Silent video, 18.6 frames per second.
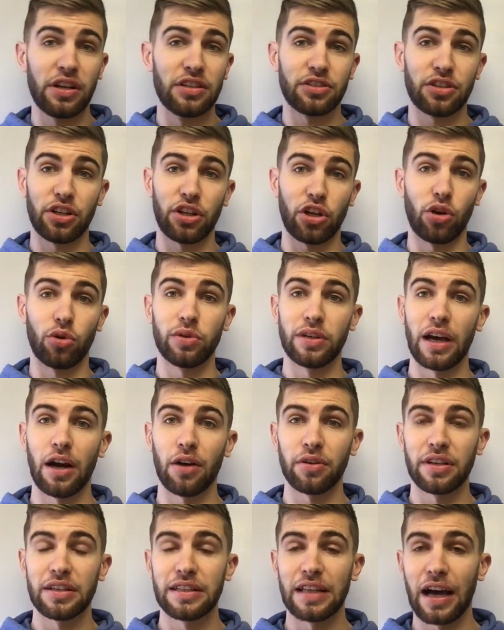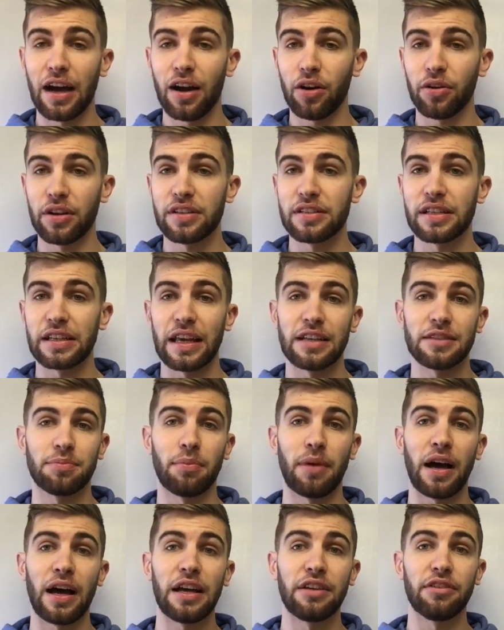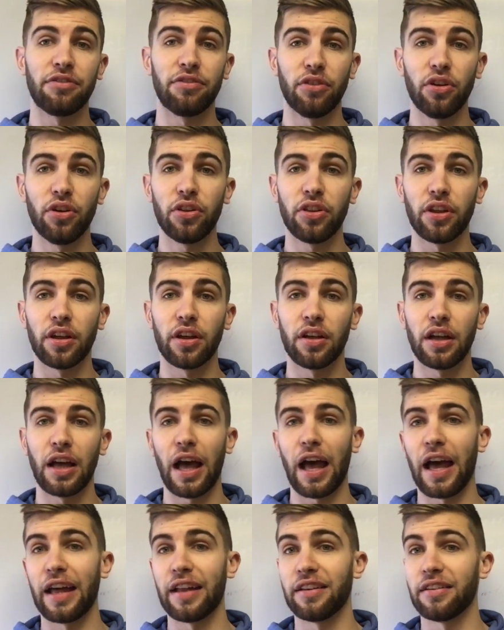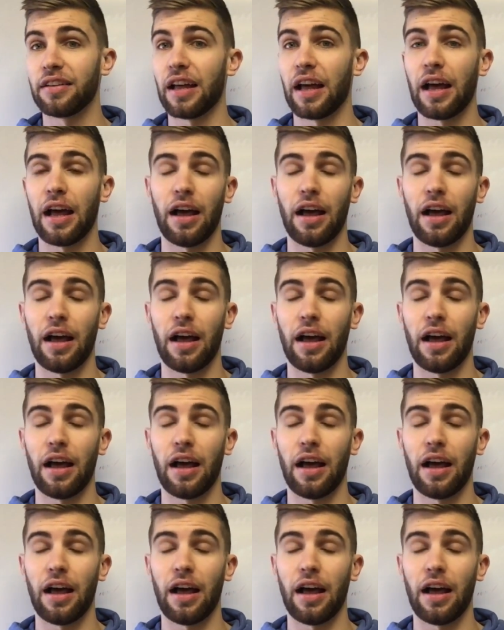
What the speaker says: is going to go down and down as it gets mined further, and